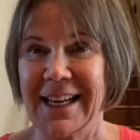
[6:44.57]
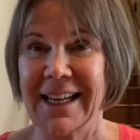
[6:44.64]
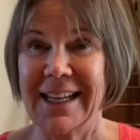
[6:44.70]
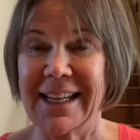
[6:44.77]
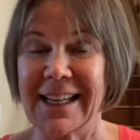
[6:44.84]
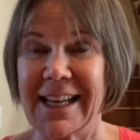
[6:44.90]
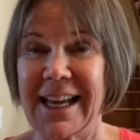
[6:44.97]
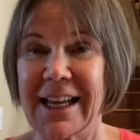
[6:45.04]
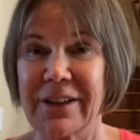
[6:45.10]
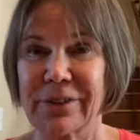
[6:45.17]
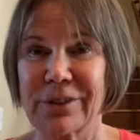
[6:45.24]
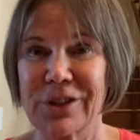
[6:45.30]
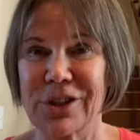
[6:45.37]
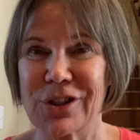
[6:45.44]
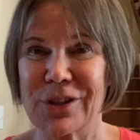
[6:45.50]
Inhale
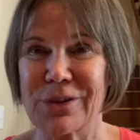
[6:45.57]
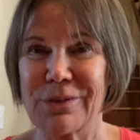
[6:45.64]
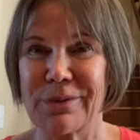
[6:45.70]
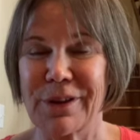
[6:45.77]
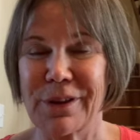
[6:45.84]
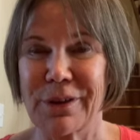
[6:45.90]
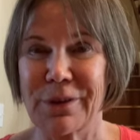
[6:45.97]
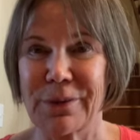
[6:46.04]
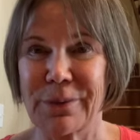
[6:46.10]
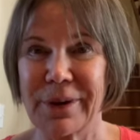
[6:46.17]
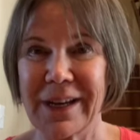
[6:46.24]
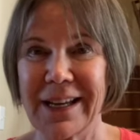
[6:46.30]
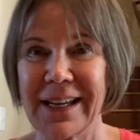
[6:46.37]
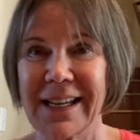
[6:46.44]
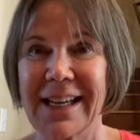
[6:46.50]
2,
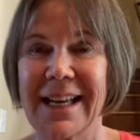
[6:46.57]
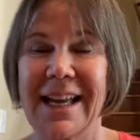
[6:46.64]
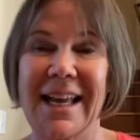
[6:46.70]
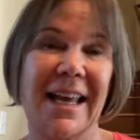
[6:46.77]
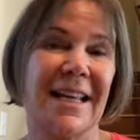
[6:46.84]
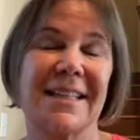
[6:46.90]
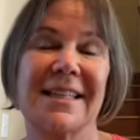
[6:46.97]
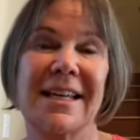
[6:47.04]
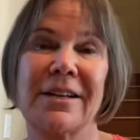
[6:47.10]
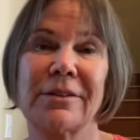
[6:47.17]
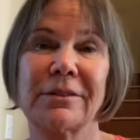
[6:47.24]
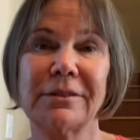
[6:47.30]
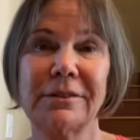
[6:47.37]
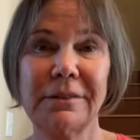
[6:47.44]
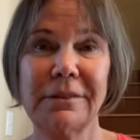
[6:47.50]
3, exhale
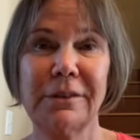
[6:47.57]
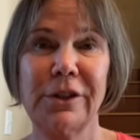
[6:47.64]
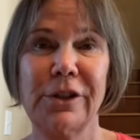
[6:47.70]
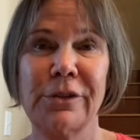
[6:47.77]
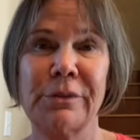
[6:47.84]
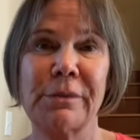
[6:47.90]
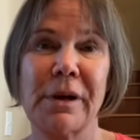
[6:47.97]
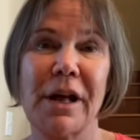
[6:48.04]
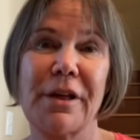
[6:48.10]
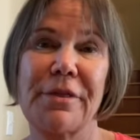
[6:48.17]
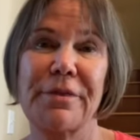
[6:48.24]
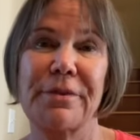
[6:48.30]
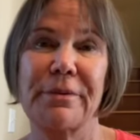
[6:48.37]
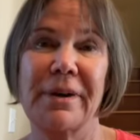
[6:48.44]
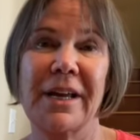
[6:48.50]
2,
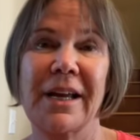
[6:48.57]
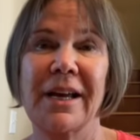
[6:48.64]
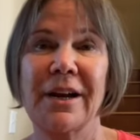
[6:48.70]
3,